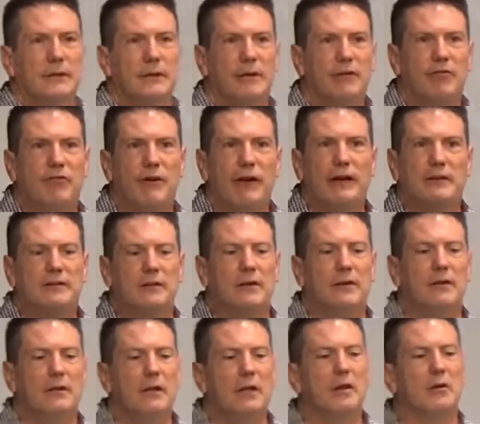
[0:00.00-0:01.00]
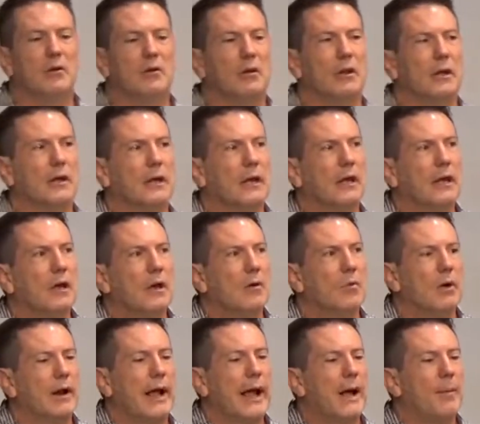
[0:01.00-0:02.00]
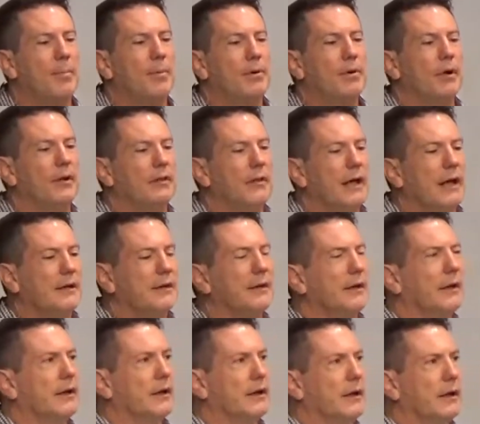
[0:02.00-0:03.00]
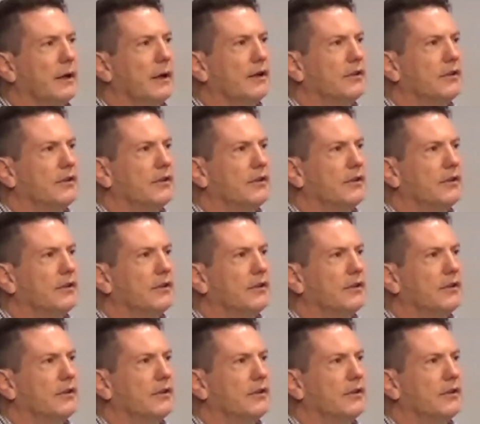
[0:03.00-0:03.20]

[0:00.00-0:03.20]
In fact, literally, what happened on that day